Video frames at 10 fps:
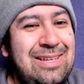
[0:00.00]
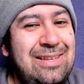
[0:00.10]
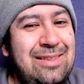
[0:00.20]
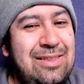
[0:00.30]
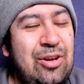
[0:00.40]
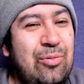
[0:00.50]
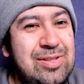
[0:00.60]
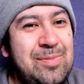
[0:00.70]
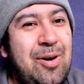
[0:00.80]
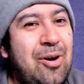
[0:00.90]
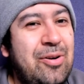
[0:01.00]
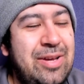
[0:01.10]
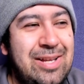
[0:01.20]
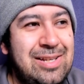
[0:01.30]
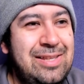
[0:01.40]
There were some hard
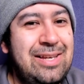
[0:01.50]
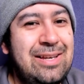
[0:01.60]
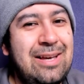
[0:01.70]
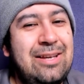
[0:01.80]
hits. I think